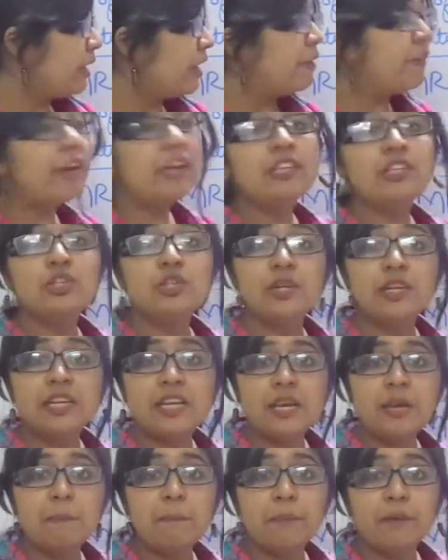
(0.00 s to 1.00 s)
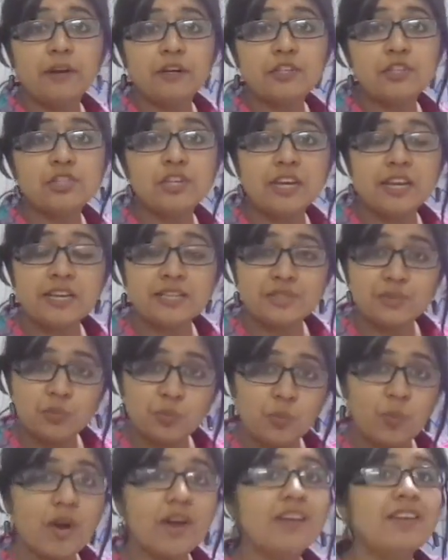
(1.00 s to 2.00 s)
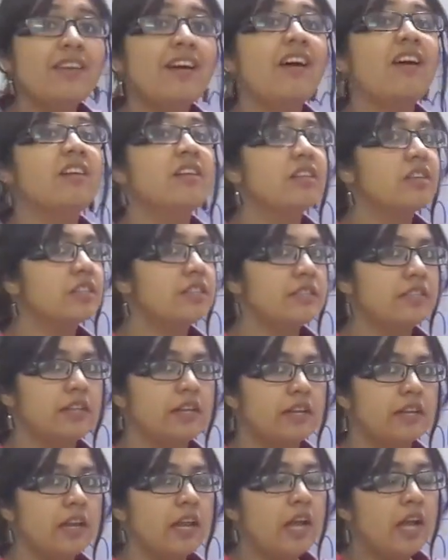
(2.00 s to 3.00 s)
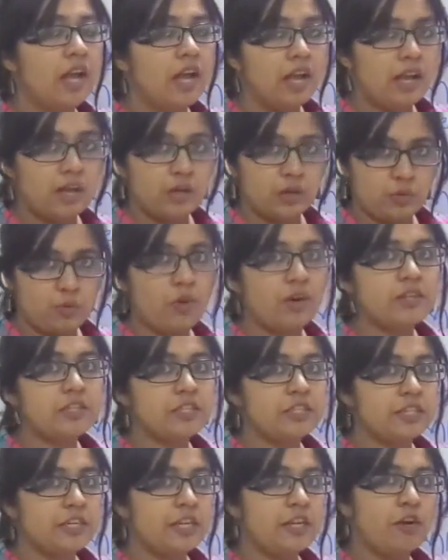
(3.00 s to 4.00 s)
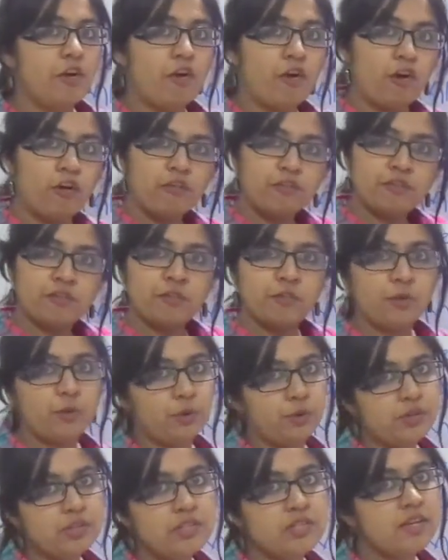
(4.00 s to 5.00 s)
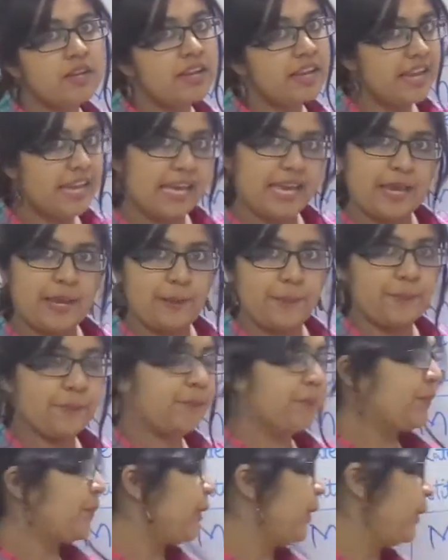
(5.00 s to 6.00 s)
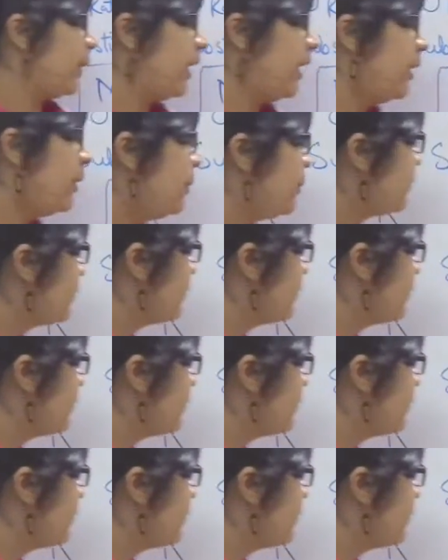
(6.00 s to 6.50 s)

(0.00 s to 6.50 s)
eventually purchase one additional quantity of good A. Okay.